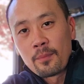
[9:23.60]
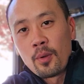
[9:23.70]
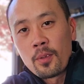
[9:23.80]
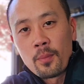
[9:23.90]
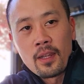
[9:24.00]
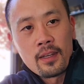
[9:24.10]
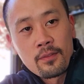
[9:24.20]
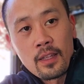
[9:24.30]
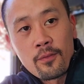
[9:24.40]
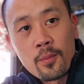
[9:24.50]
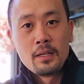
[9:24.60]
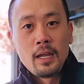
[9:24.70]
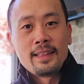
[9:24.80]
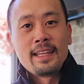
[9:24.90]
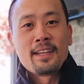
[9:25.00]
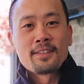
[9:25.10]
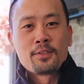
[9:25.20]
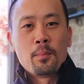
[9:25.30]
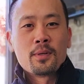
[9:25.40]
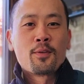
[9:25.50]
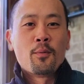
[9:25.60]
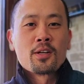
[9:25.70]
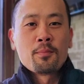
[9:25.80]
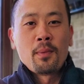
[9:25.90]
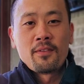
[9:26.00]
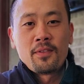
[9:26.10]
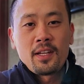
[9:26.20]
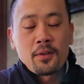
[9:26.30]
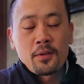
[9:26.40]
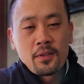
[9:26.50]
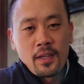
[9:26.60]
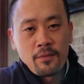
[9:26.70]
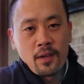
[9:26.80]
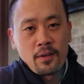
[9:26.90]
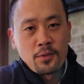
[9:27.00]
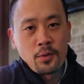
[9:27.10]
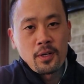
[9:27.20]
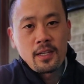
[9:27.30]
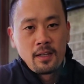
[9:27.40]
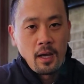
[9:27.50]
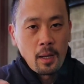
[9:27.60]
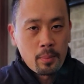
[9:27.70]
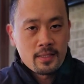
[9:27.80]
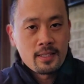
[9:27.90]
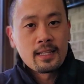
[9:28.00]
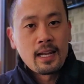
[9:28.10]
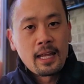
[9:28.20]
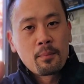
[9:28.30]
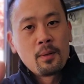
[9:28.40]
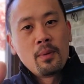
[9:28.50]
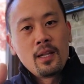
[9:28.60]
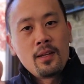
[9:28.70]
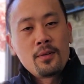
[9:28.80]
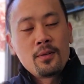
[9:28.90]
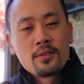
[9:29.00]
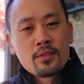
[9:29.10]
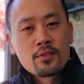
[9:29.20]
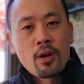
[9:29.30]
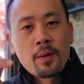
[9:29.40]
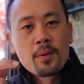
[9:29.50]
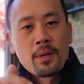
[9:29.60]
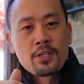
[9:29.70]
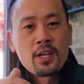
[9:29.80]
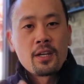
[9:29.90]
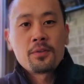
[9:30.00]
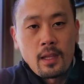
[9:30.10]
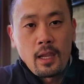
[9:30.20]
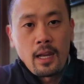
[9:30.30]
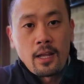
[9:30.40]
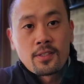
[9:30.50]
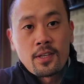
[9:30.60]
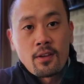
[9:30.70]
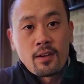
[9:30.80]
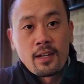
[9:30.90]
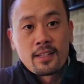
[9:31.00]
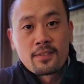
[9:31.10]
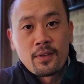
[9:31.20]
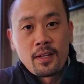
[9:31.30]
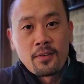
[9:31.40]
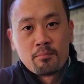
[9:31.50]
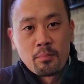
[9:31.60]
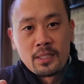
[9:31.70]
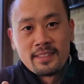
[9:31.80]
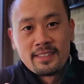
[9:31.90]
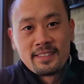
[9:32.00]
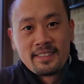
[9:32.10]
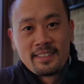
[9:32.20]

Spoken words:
Pokemon like for me. And thank y'all so much for watching my video. If y'all enjoyed it, please hit that like button below, subscribe to my channel, and I'll see you on the next video. Peace.